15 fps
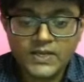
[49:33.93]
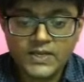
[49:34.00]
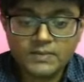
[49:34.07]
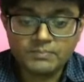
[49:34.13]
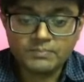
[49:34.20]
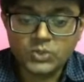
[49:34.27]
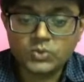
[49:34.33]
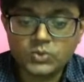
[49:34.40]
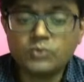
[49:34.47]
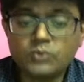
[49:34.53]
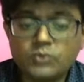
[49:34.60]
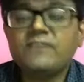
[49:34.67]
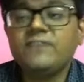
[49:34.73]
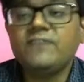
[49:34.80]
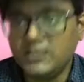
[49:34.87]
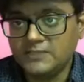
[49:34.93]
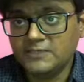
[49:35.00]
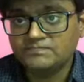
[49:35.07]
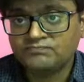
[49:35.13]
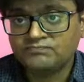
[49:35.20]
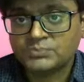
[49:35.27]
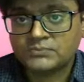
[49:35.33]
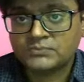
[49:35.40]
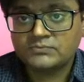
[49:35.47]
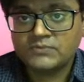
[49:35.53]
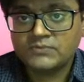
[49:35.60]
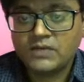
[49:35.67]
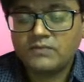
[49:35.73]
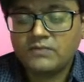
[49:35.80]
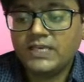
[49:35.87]
Mu2 by V.
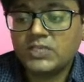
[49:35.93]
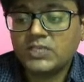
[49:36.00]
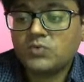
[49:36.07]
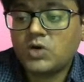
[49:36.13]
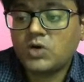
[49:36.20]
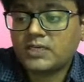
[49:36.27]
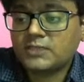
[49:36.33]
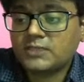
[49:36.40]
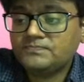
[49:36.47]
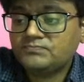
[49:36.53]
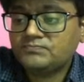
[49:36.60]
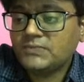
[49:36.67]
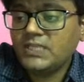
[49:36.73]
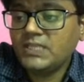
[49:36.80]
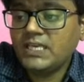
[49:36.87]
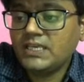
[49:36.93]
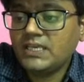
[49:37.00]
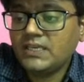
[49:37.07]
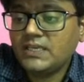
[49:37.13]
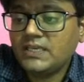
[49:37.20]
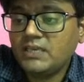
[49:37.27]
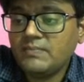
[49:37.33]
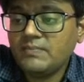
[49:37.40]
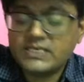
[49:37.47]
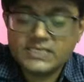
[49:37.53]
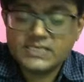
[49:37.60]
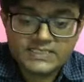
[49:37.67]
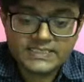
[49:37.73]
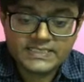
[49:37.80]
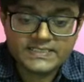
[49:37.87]
V is what? The image
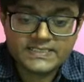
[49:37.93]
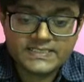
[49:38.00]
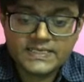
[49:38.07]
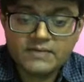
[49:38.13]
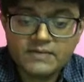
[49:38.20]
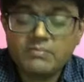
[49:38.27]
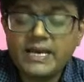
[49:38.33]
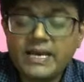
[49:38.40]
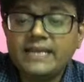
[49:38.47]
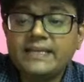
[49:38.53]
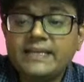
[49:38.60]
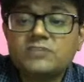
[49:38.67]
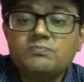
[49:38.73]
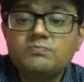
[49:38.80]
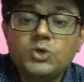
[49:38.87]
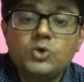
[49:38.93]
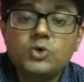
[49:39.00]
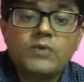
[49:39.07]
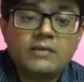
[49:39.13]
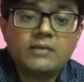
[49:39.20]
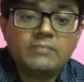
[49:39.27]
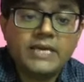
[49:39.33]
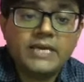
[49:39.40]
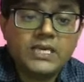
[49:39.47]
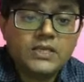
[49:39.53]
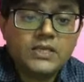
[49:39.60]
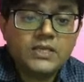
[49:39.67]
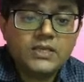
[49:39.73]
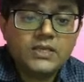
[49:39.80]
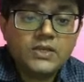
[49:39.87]
distance. Minus mu1 by
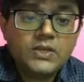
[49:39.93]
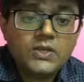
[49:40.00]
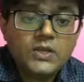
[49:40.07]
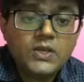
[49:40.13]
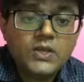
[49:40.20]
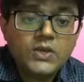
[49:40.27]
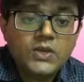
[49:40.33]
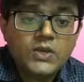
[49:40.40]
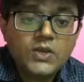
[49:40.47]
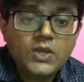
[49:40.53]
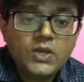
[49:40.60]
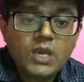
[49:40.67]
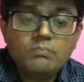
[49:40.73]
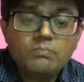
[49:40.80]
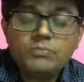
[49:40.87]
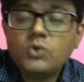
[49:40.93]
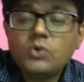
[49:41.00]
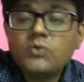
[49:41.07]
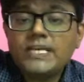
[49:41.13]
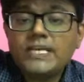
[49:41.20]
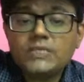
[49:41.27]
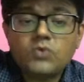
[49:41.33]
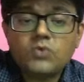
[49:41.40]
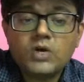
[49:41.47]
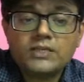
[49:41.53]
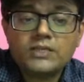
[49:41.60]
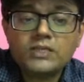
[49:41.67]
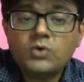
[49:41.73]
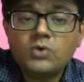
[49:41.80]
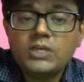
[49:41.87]
mu1 is what?
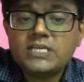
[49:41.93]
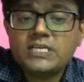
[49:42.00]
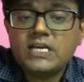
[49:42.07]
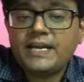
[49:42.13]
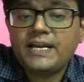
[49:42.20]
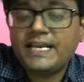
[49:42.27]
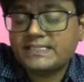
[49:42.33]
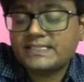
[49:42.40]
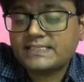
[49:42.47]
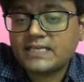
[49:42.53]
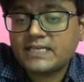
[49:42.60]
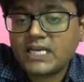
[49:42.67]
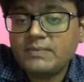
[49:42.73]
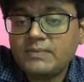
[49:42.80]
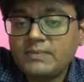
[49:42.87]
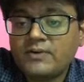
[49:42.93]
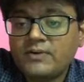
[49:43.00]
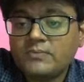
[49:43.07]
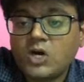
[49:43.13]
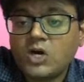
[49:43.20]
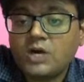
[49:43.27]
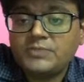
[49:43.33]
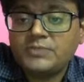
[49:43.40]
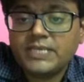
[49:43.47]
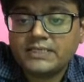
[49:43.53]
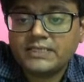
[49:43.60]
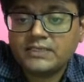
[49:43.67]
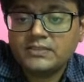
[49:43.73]
The original rays coming from the object.